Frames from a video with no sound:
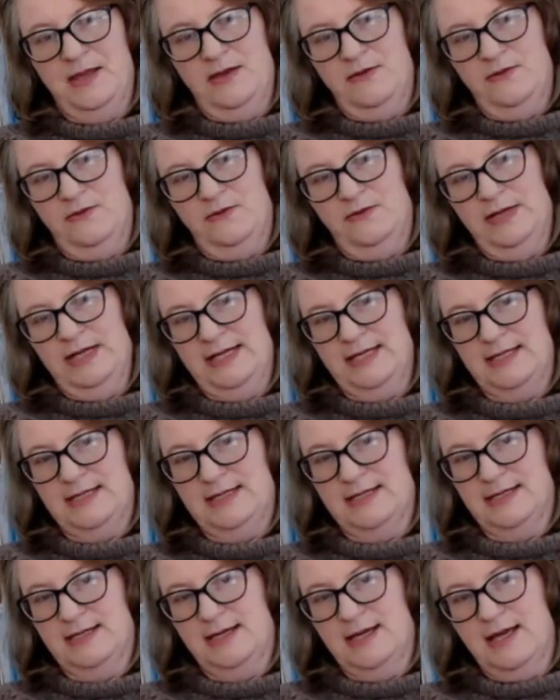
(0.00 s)

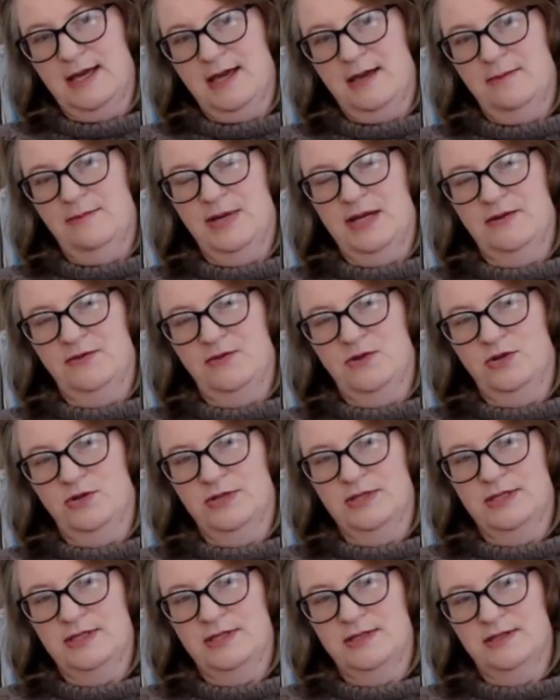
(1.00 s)
fleece, but of
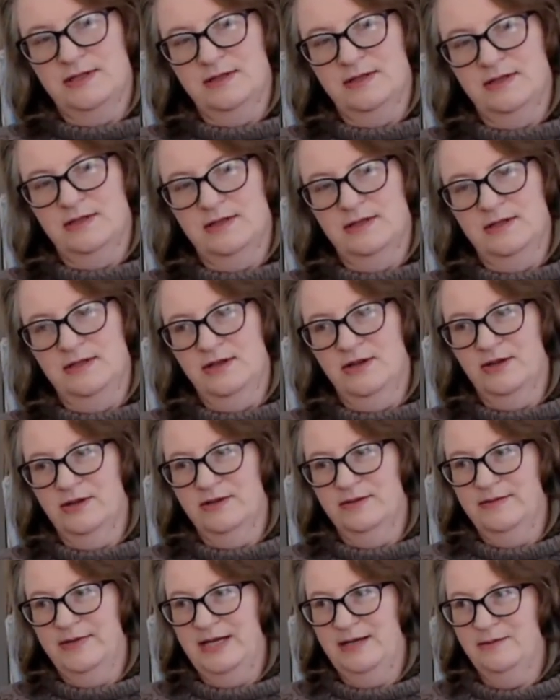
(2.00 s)
course not
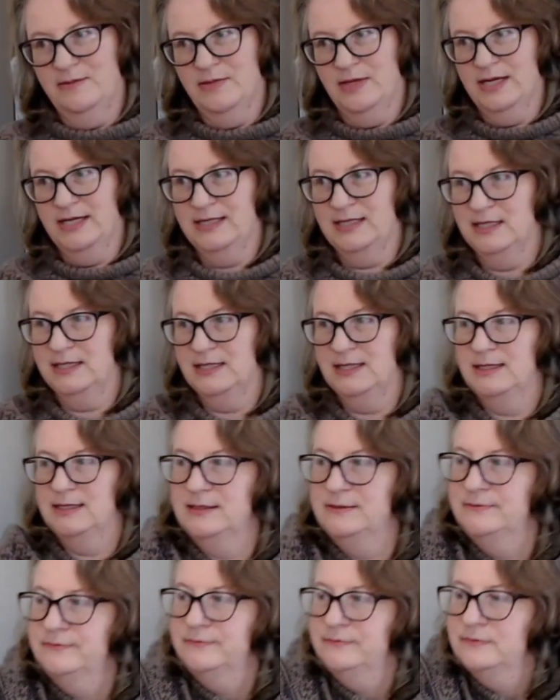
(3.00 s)
in my colour.